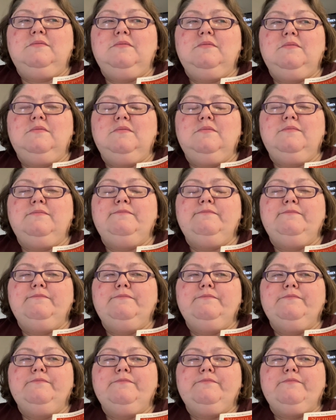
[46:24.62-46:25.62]

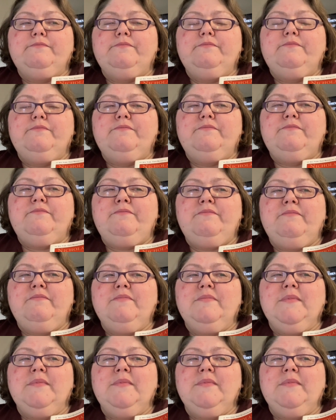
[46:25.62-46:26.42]
Nothing is said.